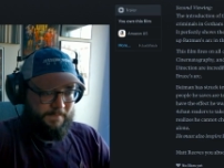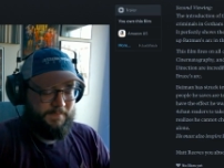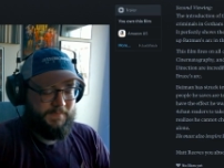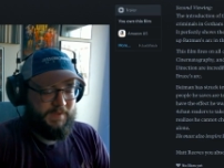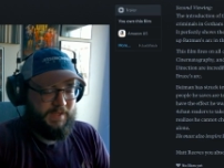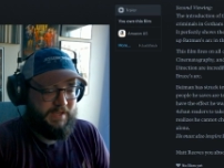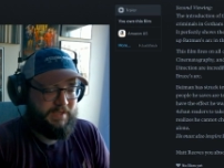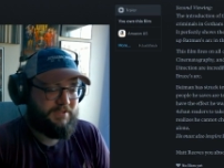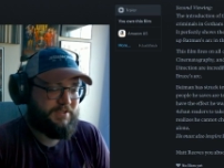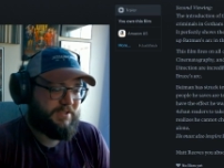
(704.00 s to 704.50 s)

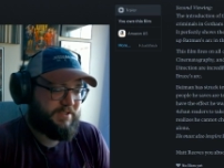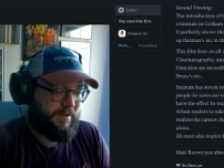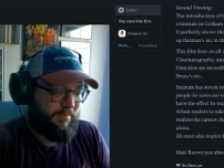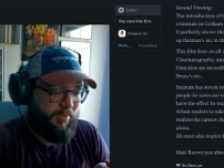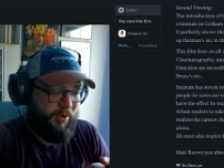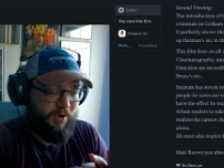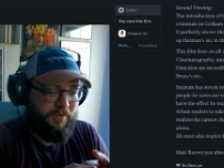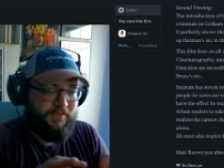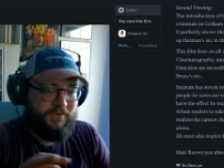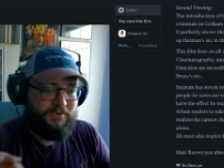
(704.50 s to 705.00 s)
is just a
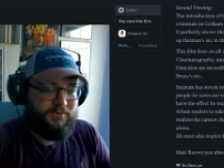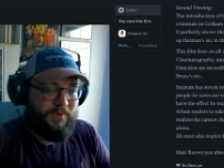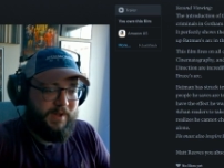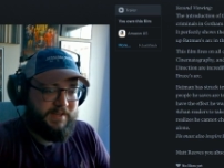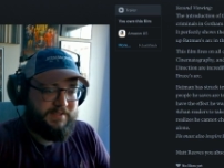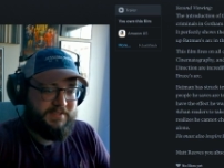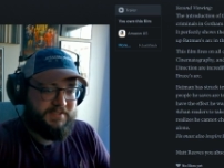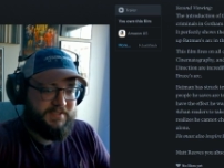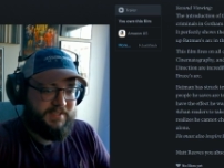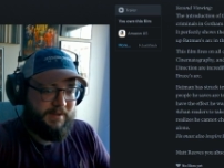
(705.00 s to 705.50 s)
perfect way
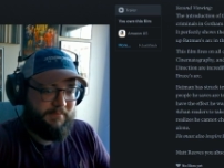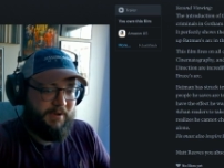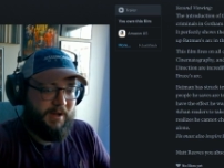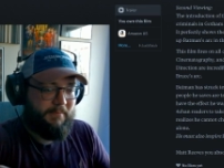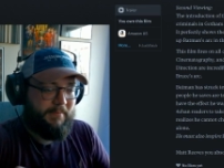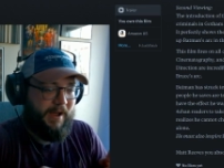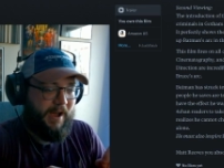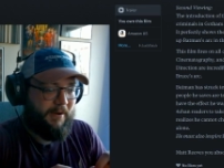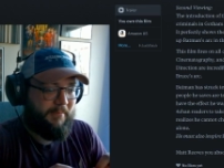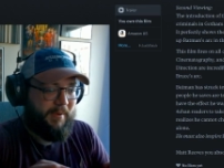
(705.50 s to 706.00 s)
to sum
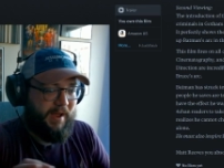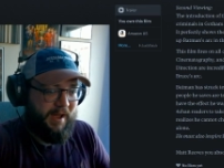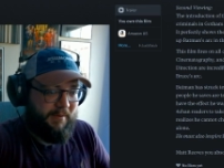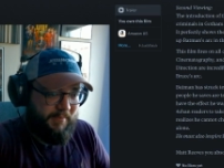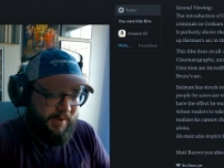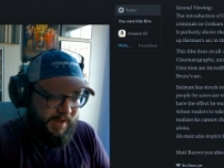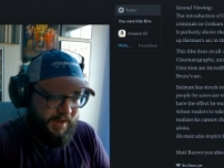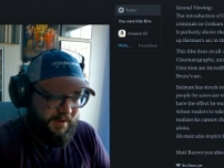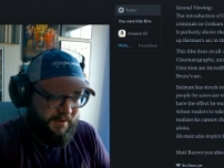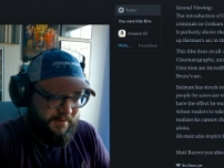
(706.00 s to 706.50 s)
up how
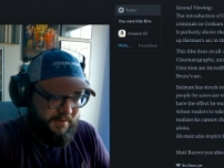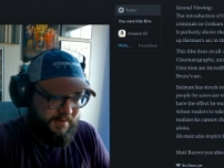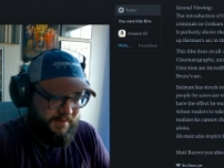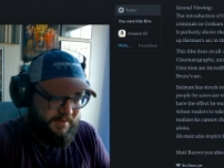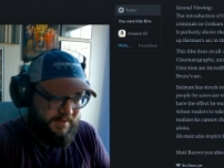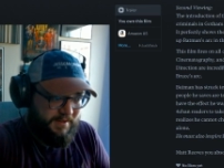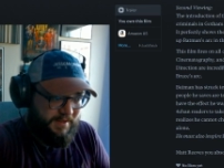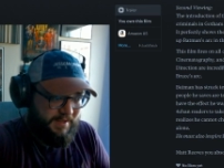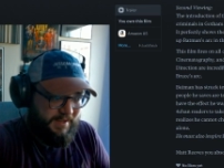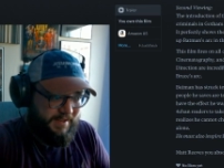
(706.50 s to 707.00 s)
Batman
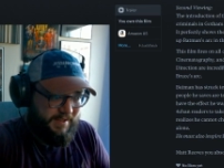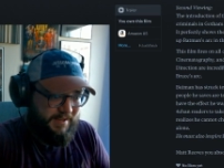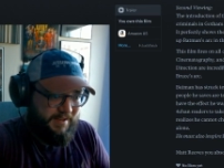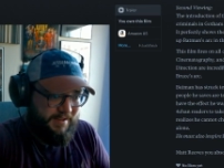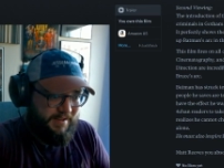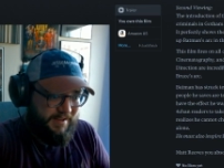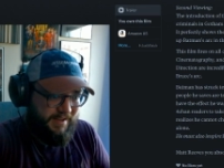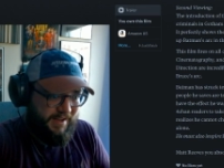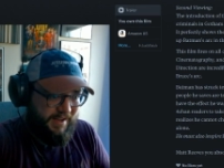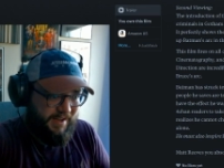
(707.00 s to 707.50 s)

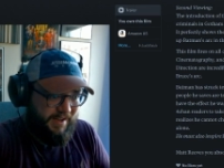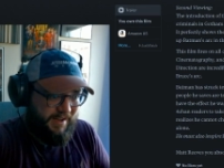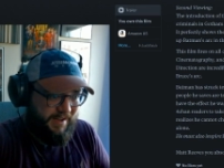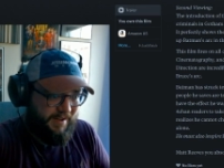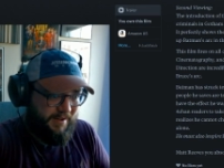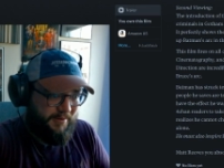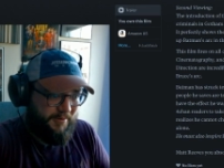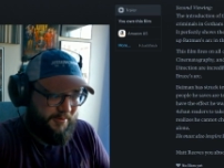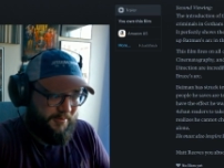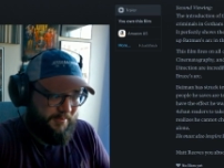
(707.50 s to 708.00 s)

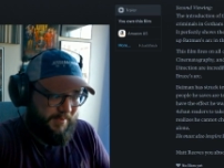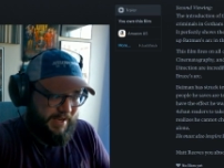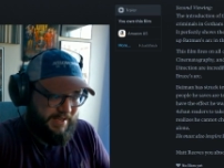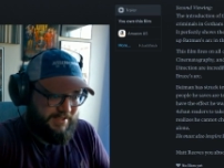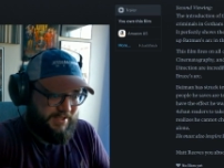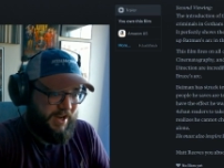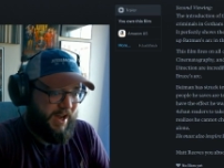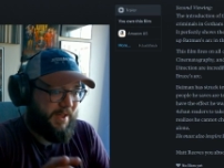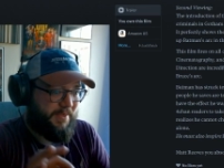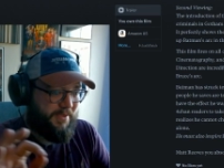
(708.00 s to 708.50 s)
makes
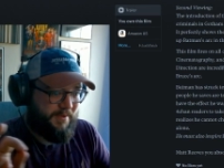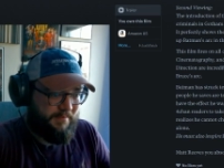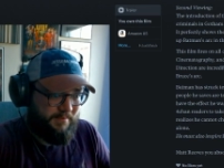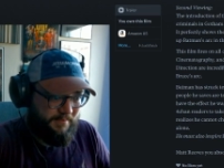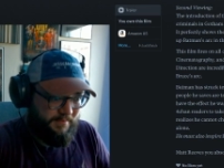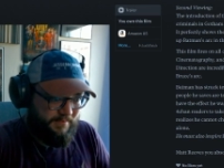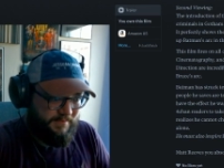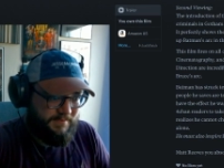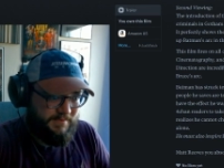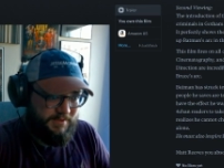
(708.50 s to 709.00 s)
Gotham
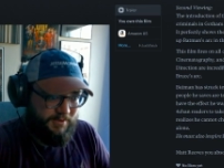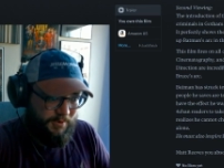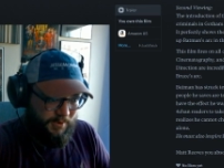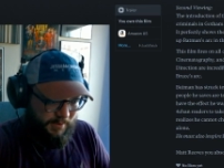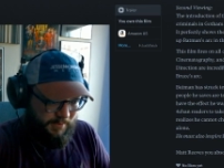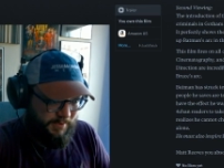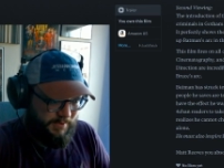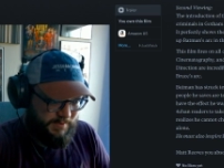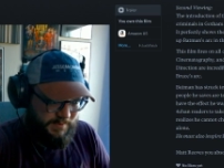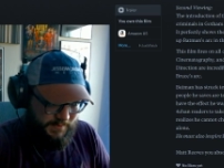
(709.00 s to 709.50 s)

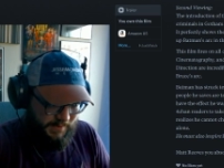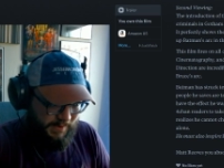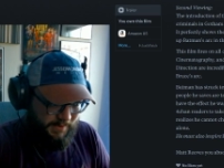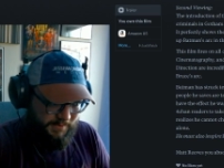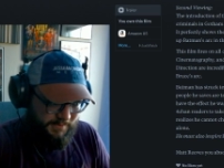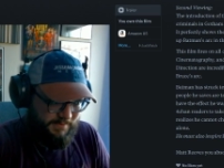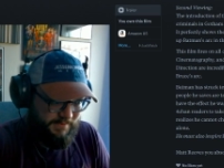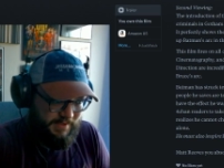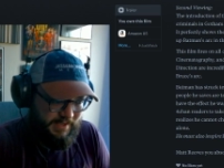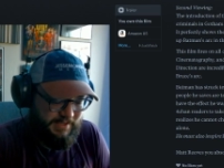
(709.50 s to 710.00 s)
criminals feel.
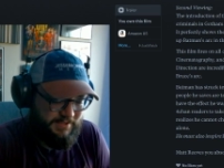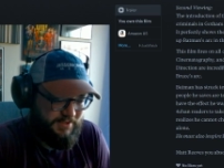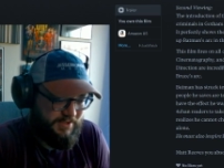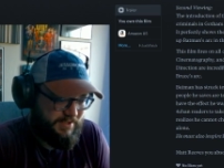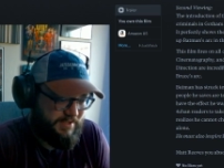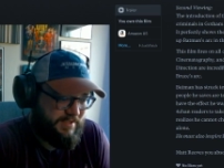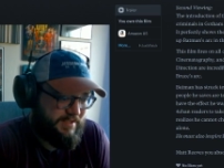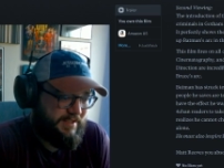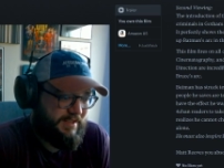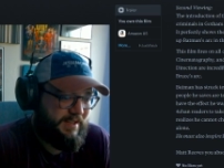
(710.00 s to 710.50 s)
It's
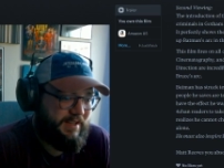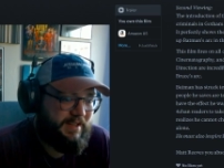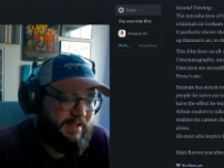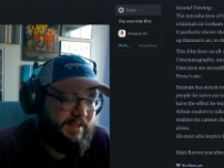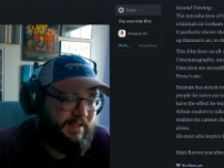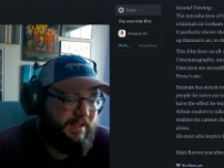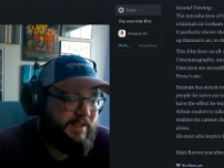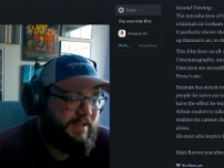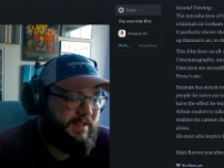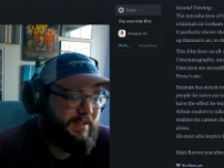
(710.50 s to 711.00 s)
just,
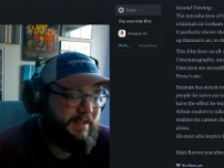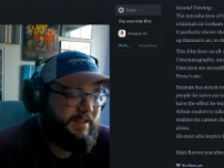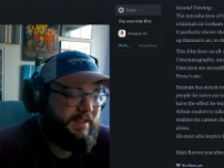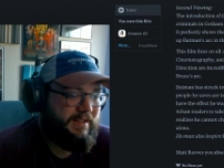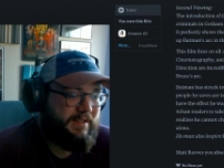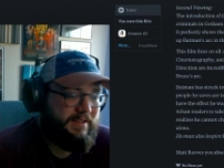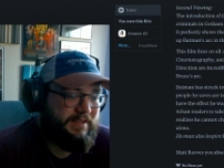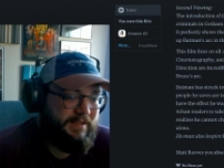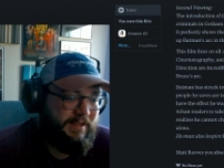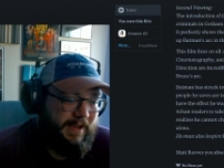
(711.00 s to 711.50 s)

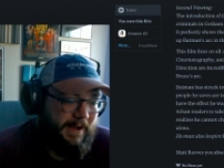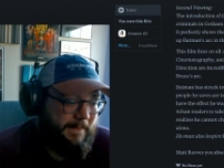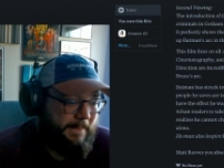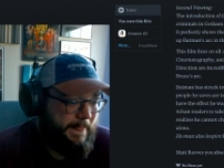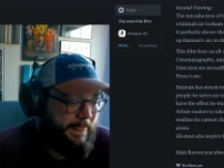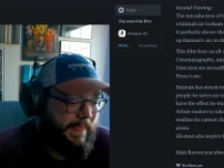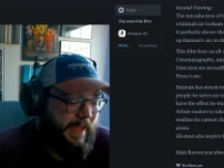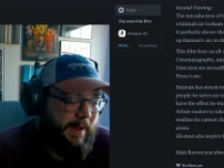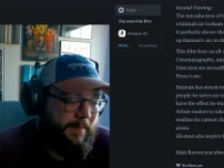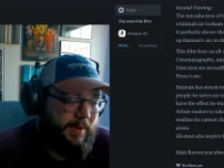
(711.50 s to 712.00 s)
yeah.
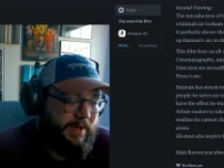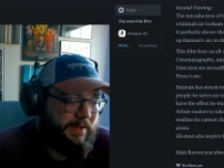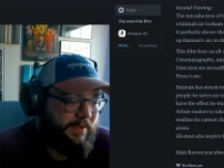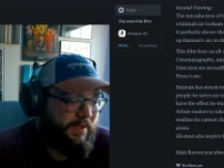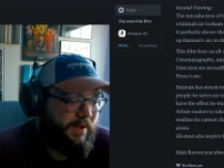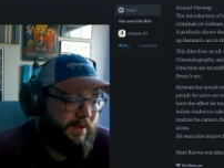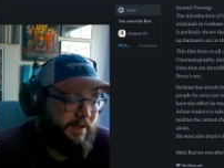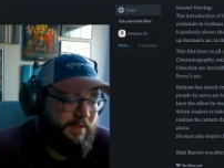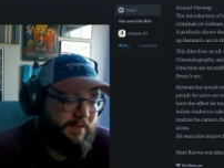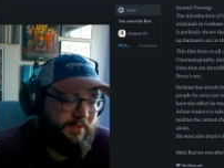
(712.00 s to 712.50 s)
I mean,
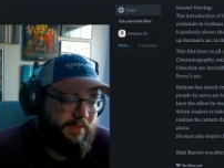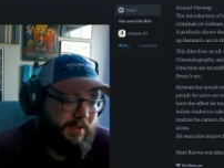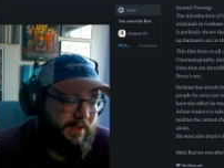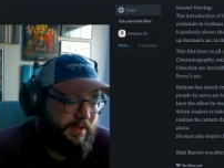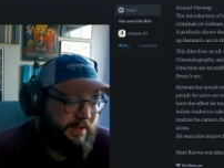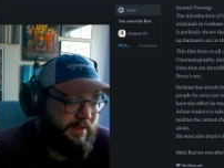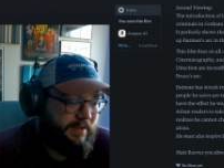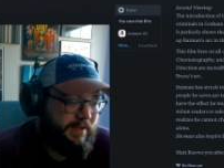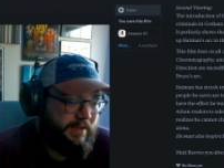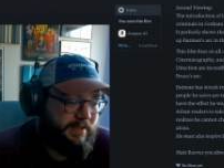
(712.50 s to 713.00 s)
it
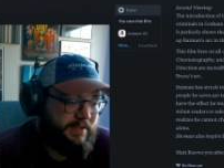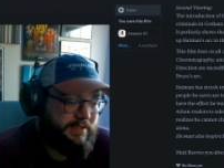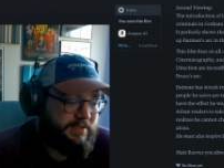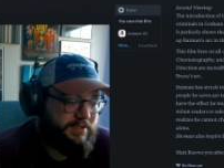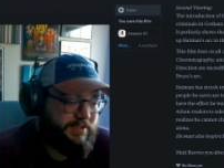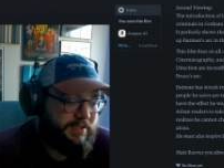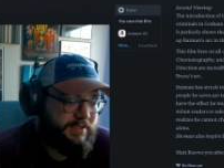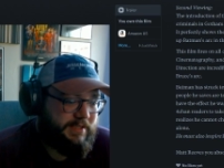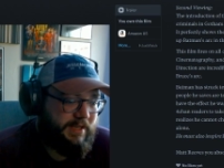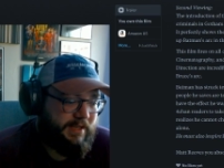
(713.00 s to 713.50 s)
is
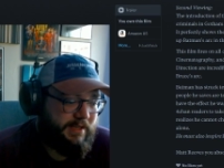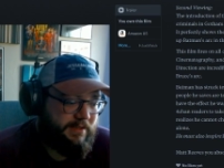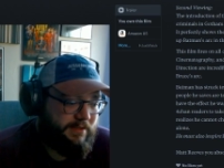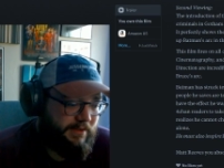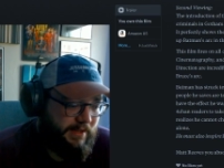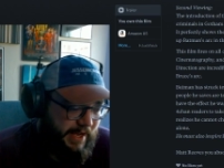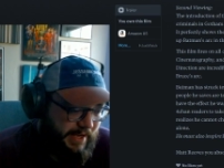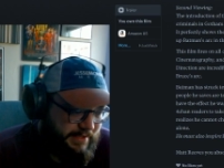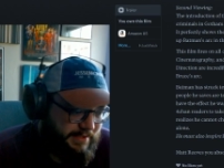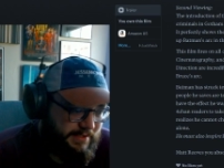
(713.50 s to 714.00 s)
just a
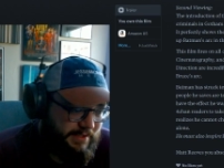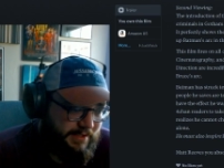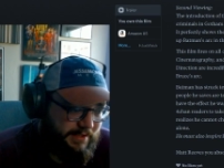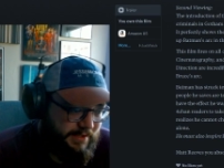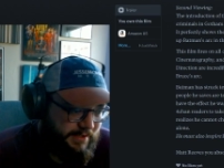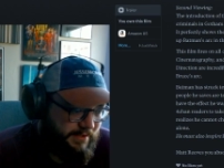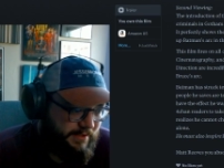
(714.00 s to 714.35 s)
classic.